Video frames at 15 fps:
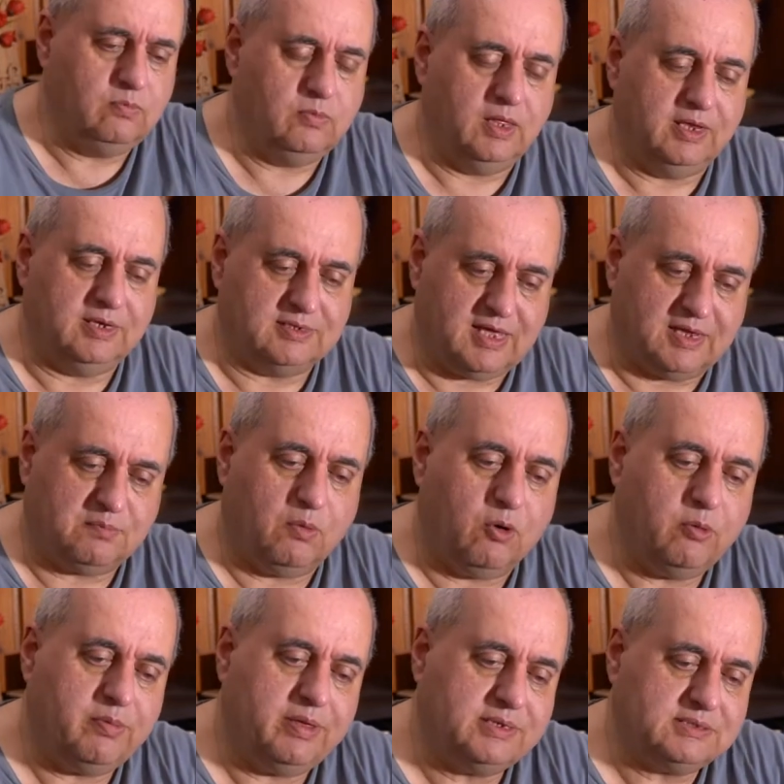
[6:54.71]
In that
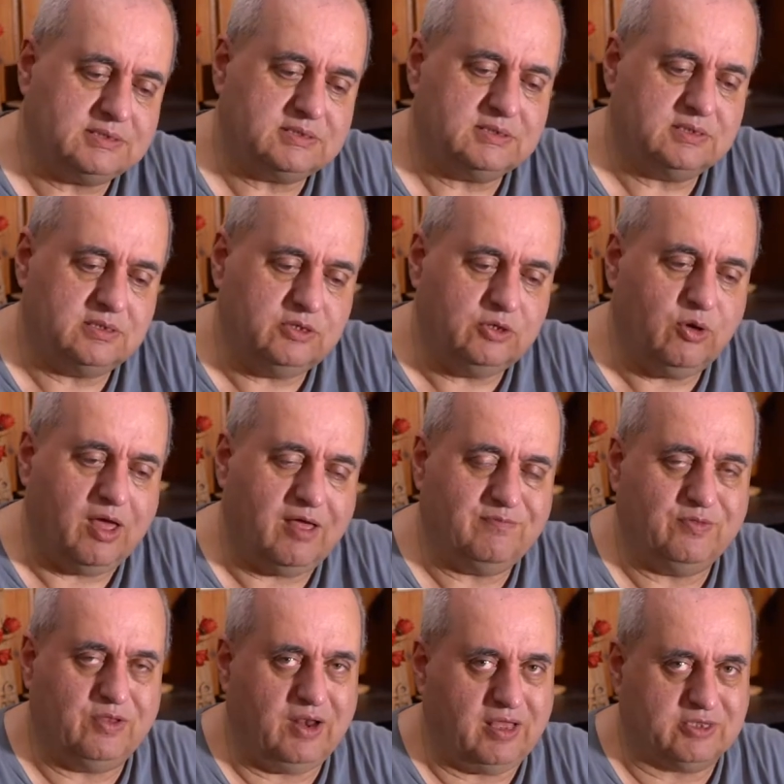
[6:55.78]
moment you have
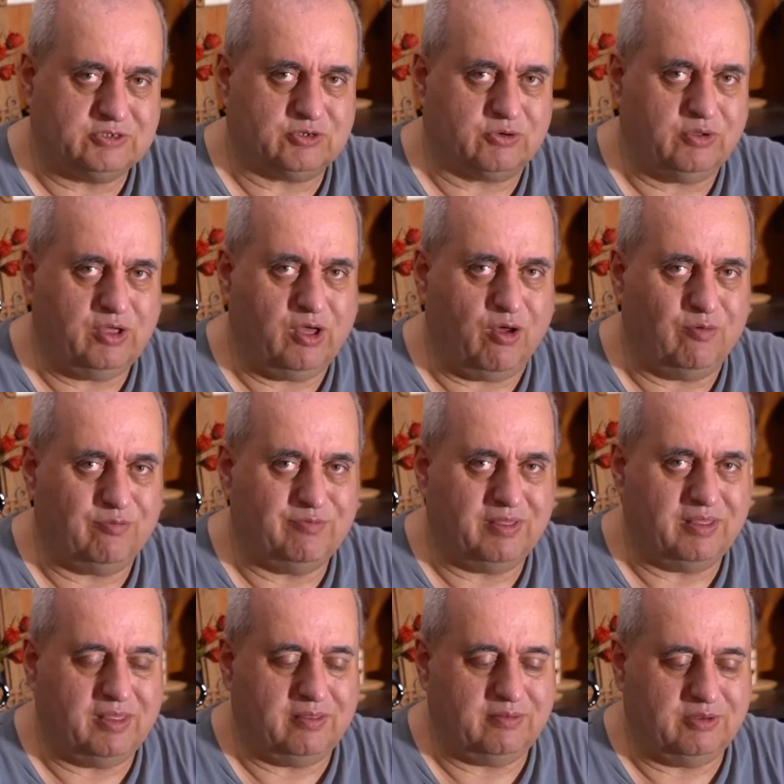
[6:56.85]
the luxury of
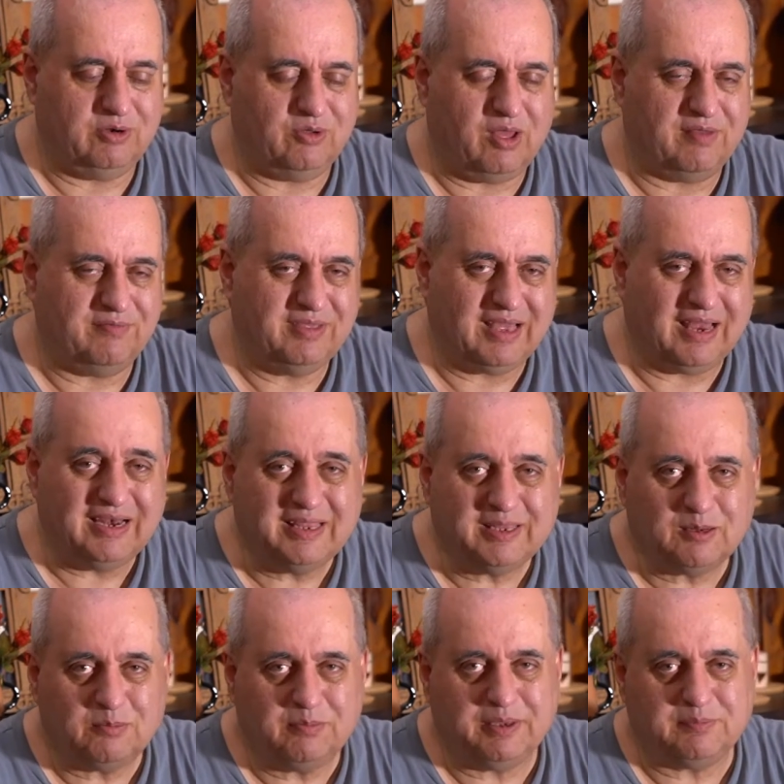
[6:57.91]
having a
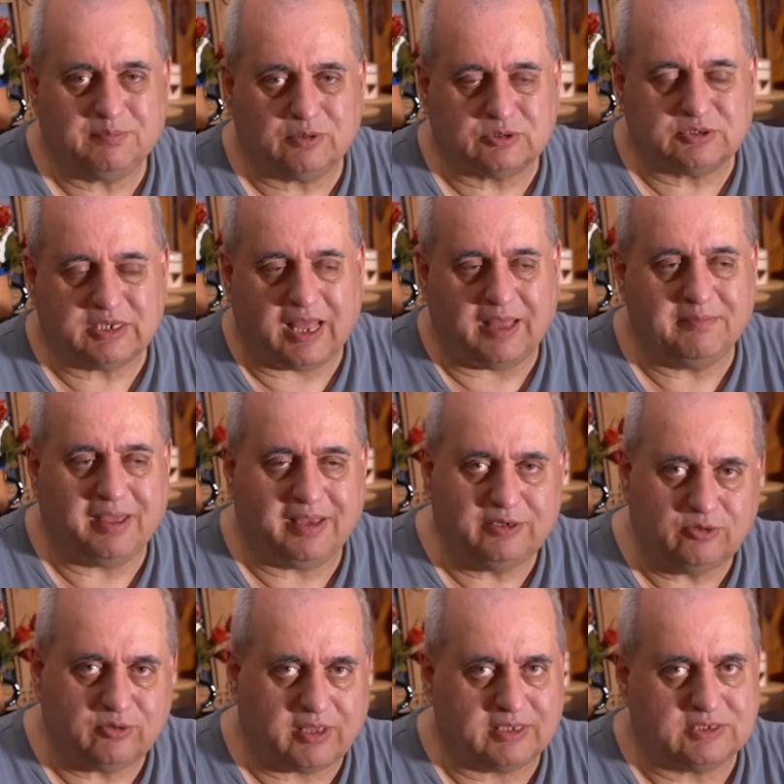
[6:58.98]
little bit more time, and
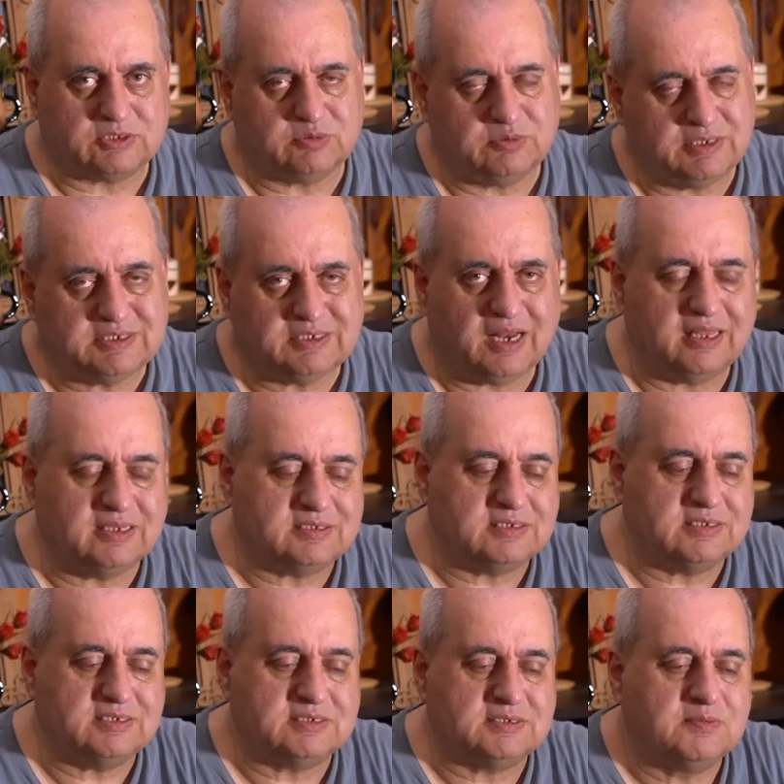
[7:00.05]
you can switch
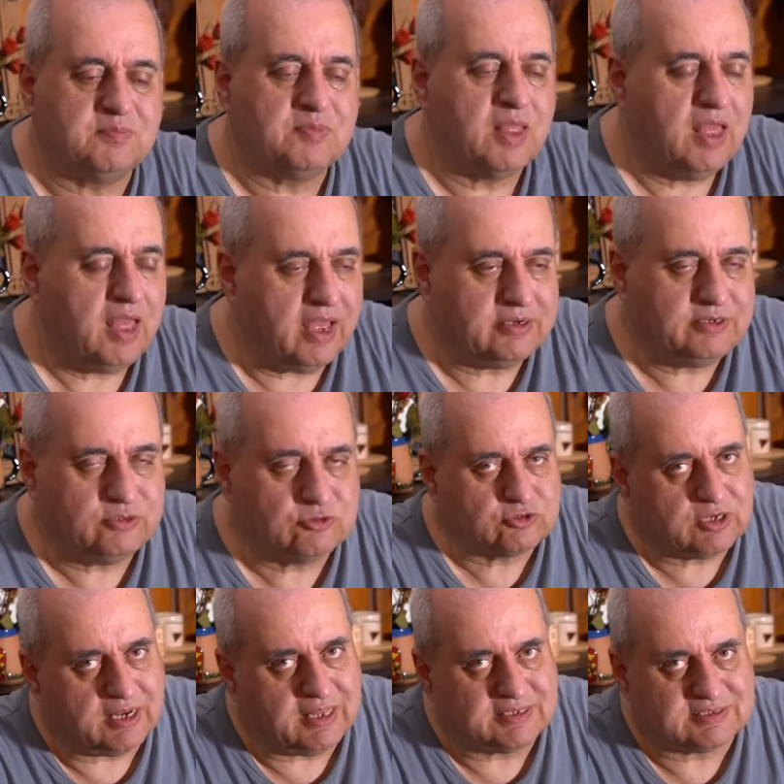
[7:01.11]
lenses and
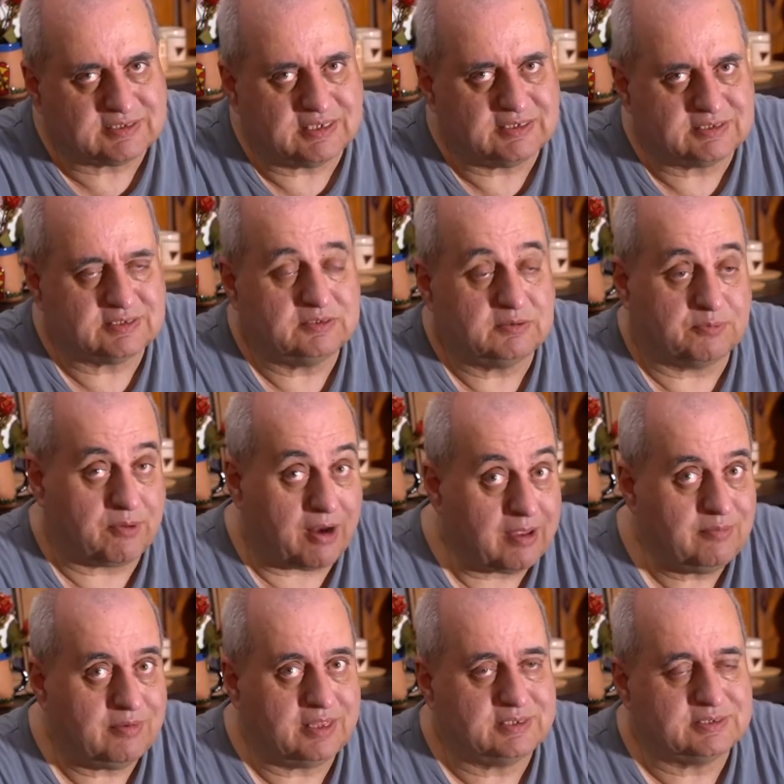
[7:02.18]
the lenses, the
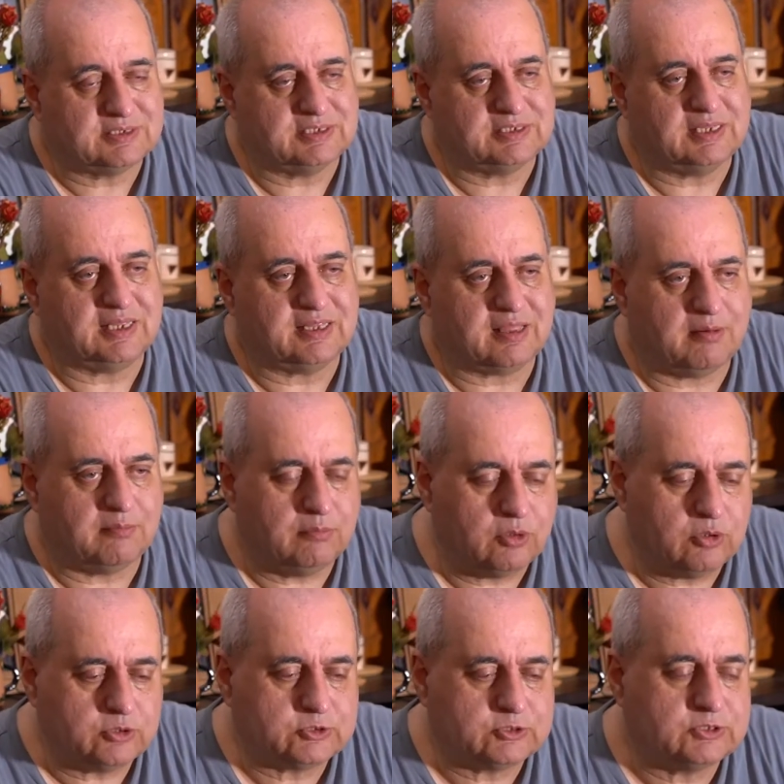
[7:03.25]
prime lenses that are
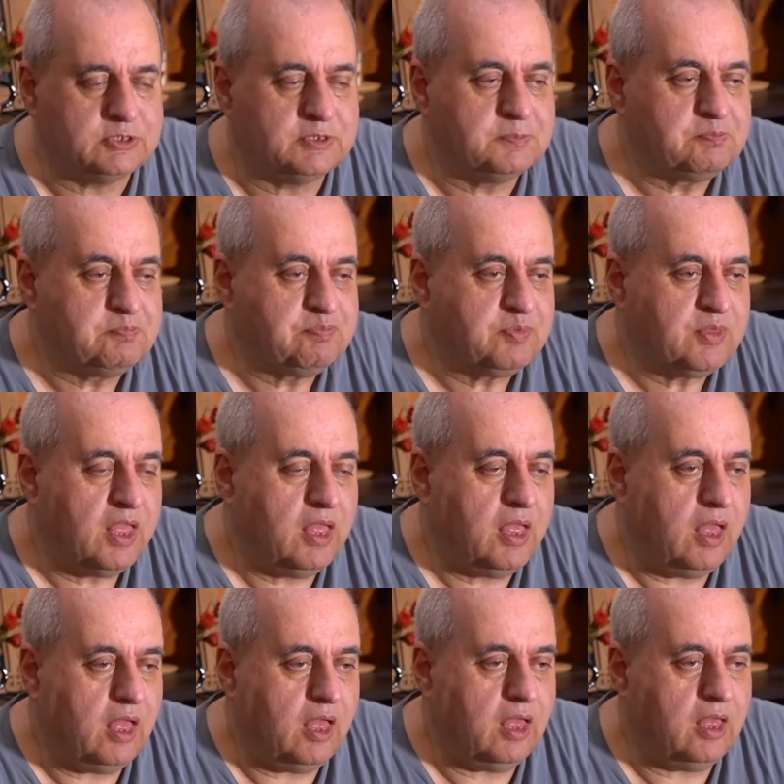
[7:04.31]
most
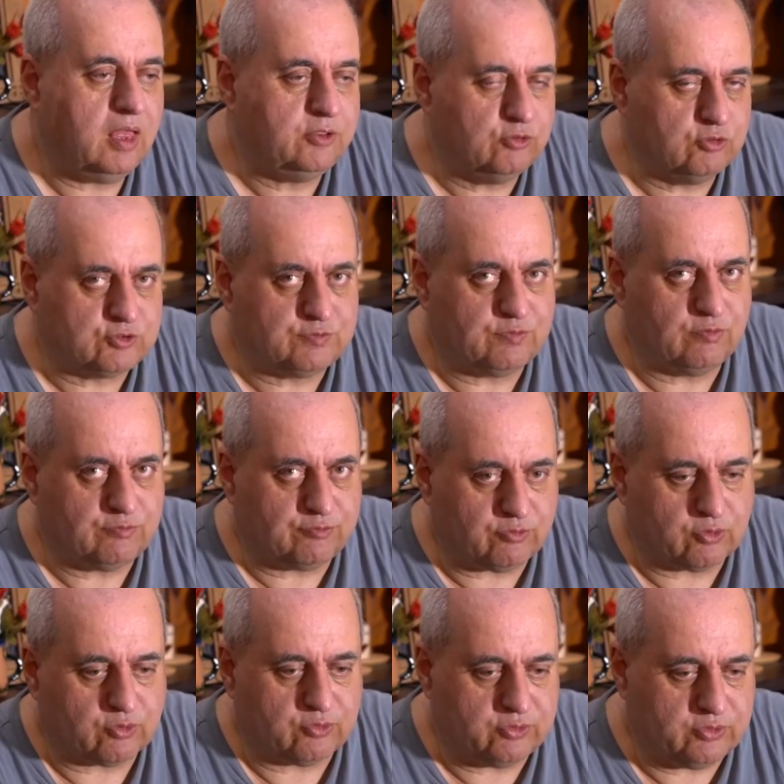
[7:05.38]
useful
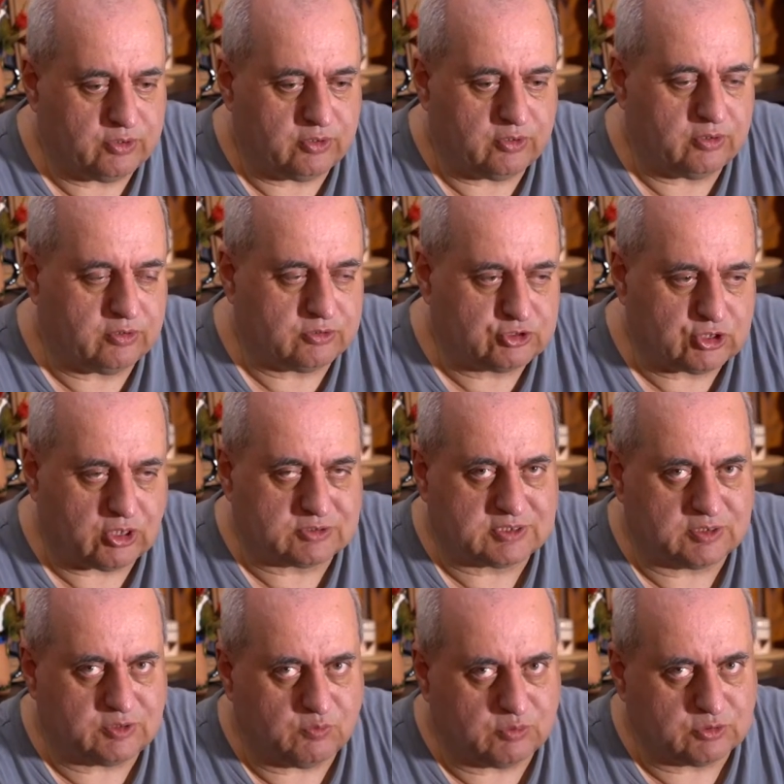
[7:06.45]
for the shots
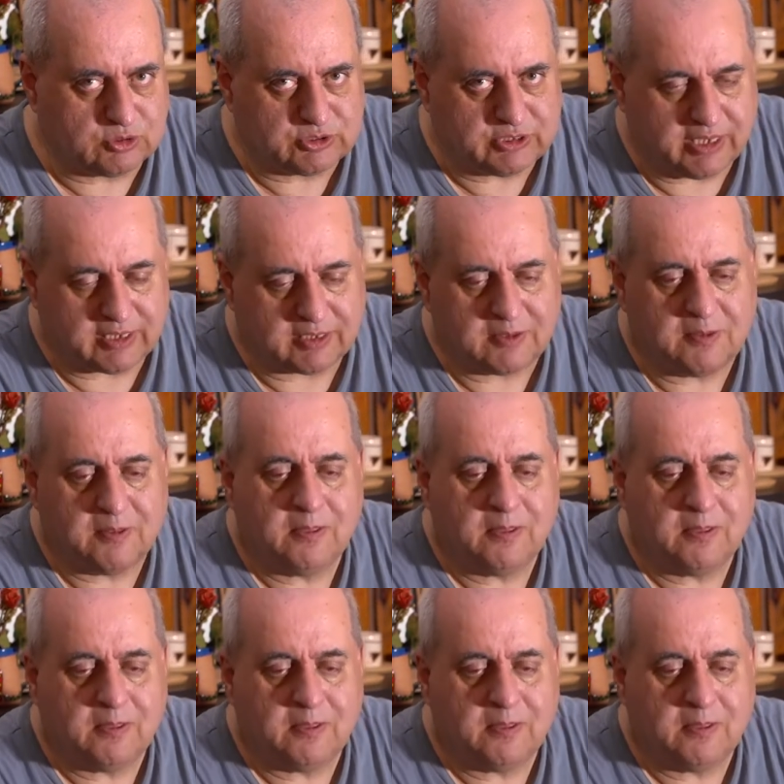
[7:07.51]
that you want to take.